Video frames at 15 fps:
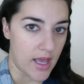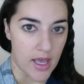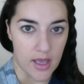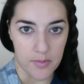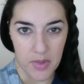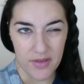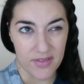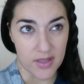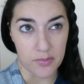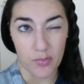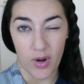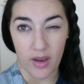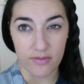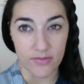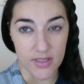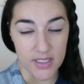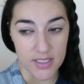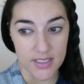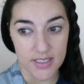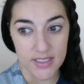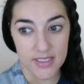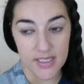I've eaten
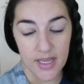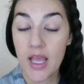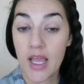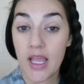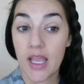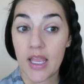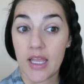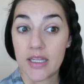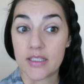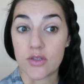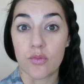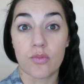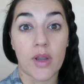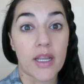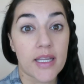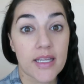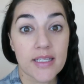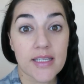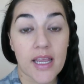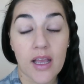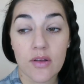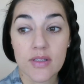breakfast, and it's a
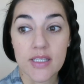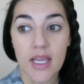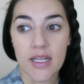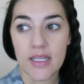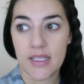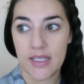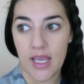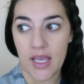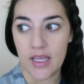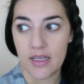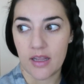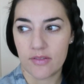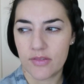rainy day outside again.